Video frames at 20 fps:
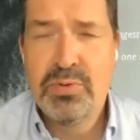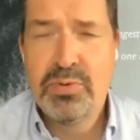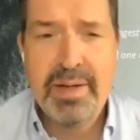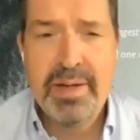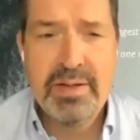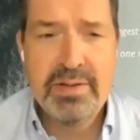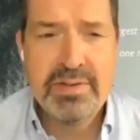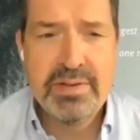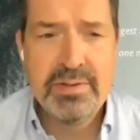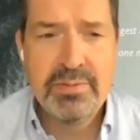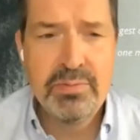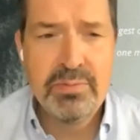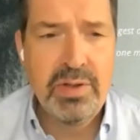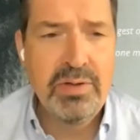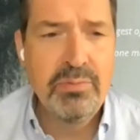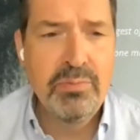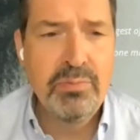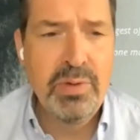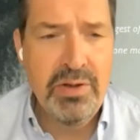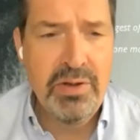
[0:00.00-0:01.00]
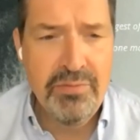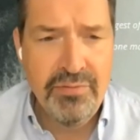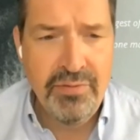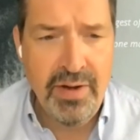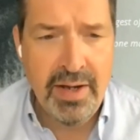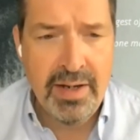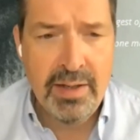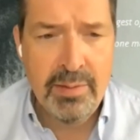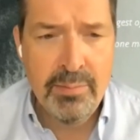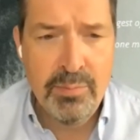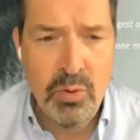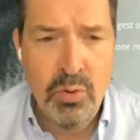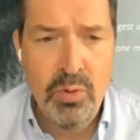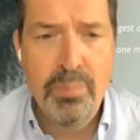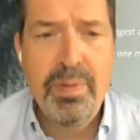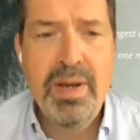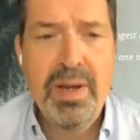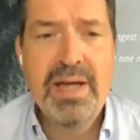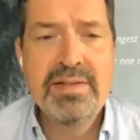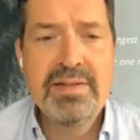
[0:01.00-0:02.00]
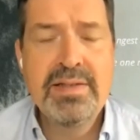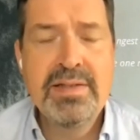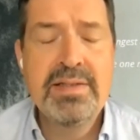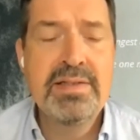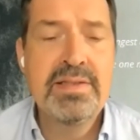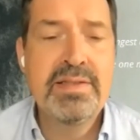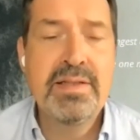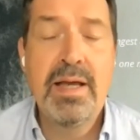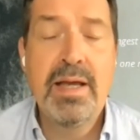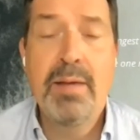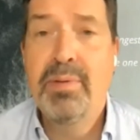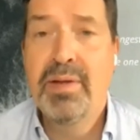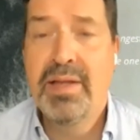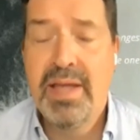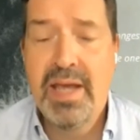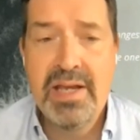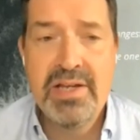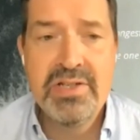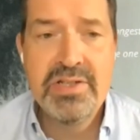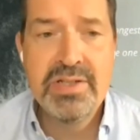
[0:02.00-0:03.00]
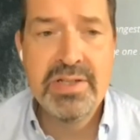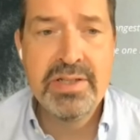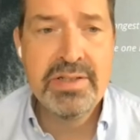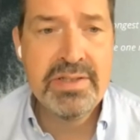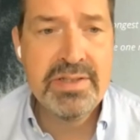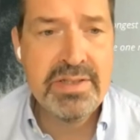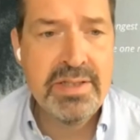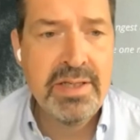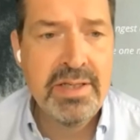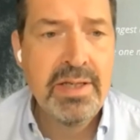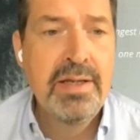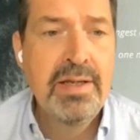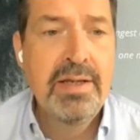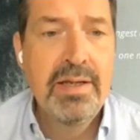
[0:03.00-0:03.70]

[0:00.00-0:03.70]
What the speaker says: about will you file more patent applications?